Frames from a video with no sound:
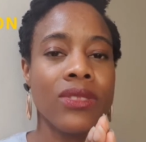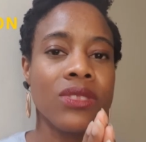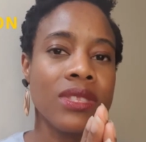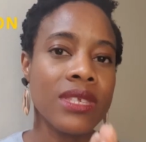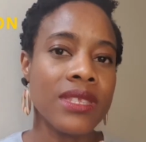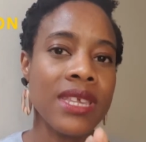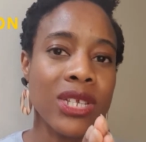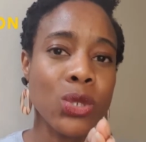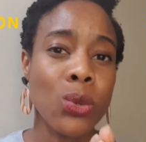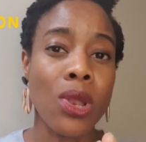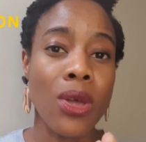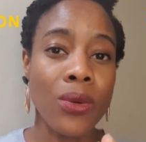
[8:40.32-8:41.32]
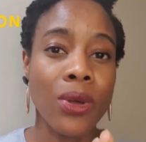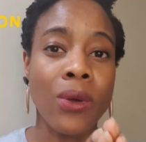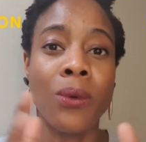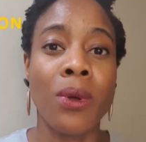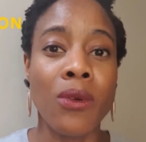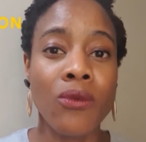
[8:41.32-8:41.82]
does the actual
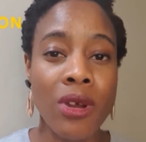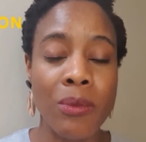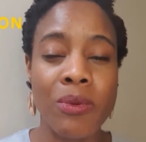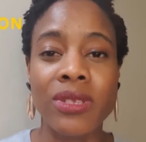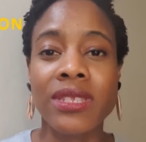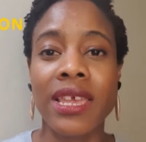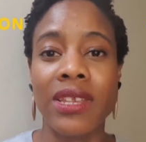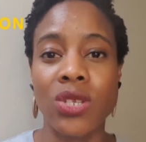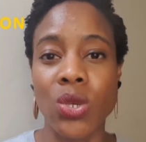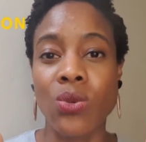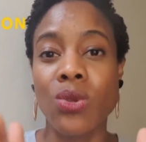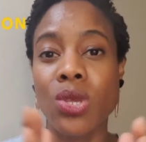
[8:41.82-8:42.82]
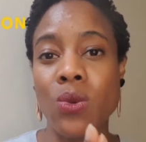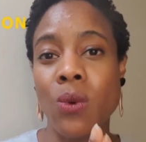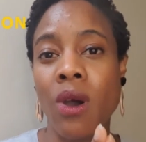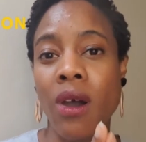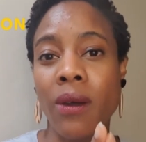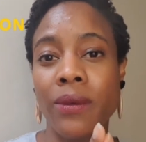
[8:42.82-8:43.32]
logo represent who you
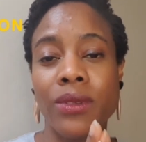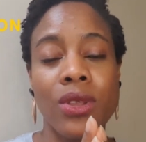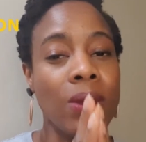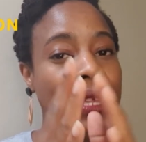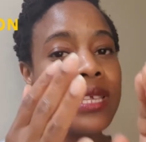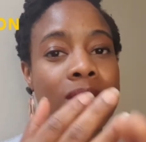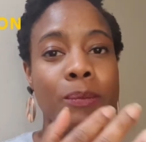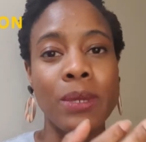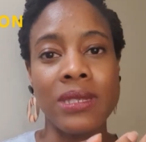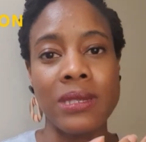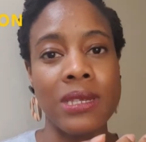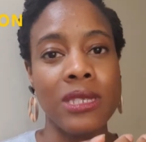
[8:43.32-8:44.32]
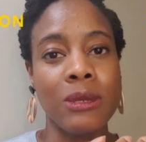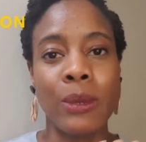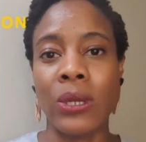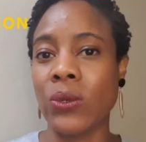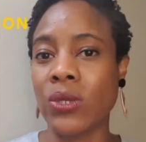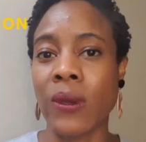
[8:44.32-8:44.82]
are, not only as a business, but
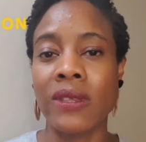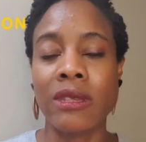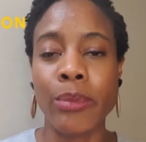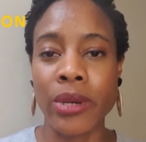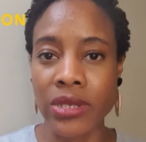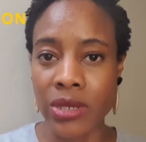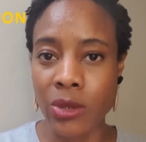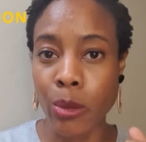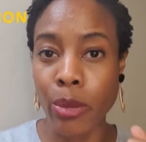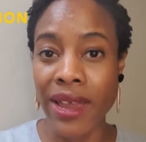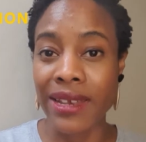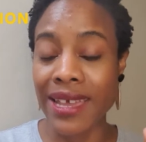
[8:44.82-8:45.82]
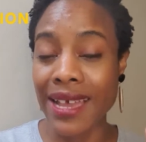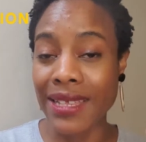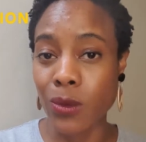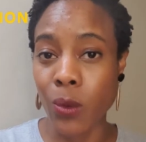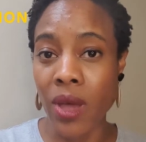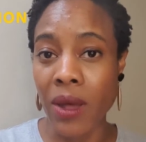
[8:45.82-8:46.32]
also as a personal brand as
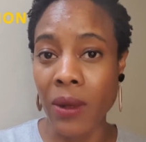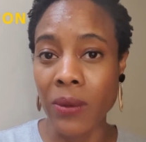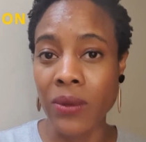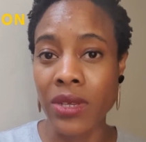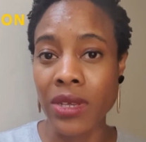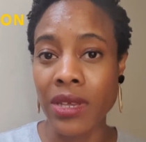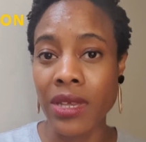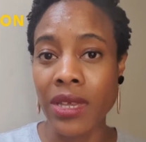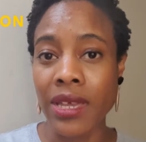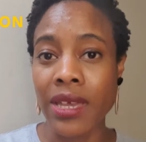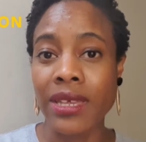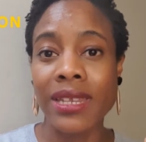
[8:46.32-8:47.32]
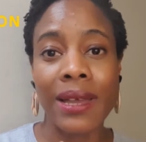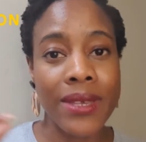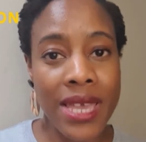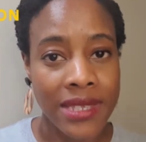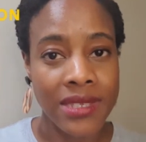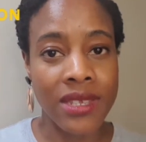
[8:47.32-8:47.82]
well. Now,
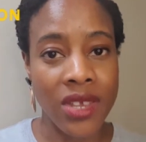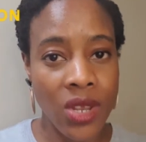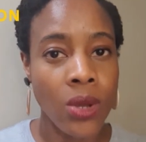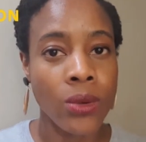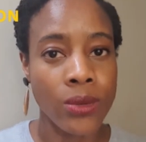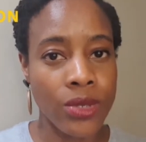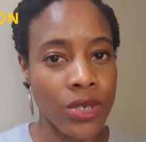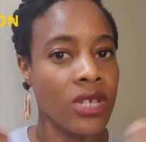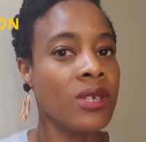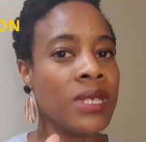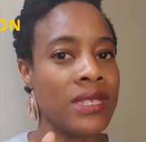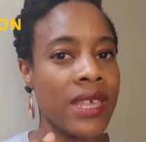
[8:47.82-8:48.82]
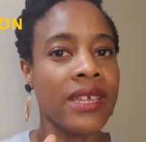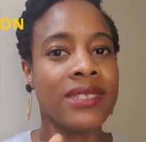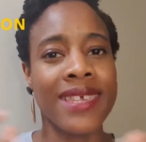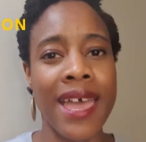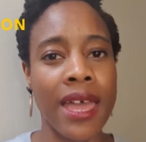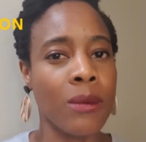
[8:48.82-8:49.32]
yes, I know you're going to be saying,
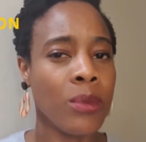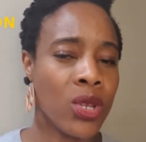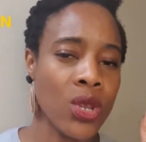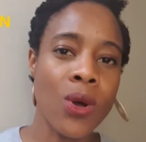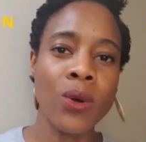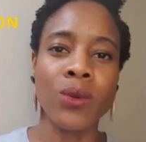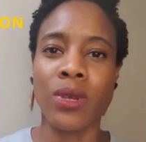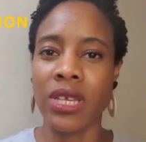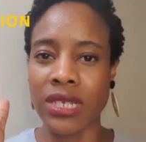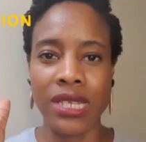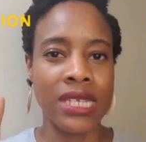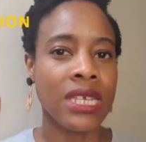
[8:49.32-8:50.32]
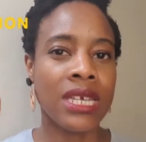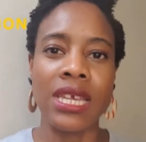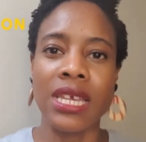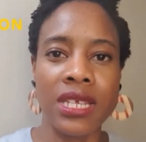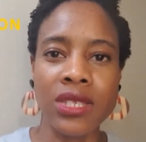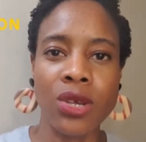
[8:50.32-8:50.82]
Tan, but no idea
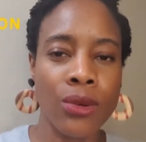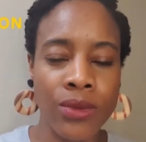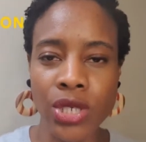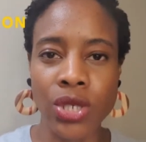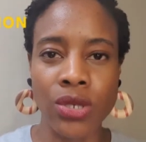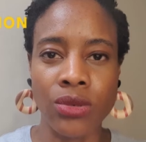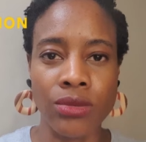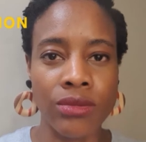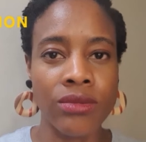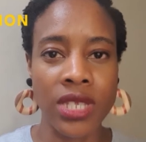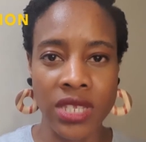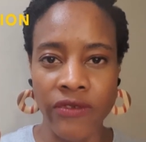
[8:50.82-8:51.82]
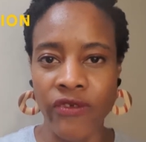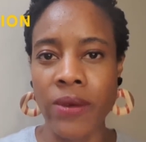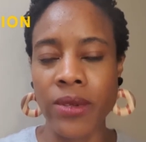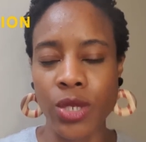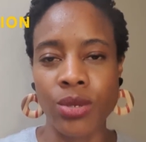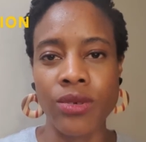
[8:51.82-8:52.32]
is original. This is very
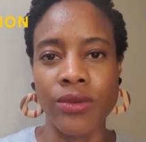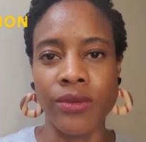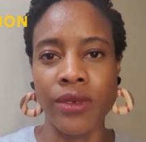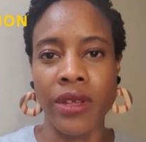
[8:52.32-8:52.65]
true.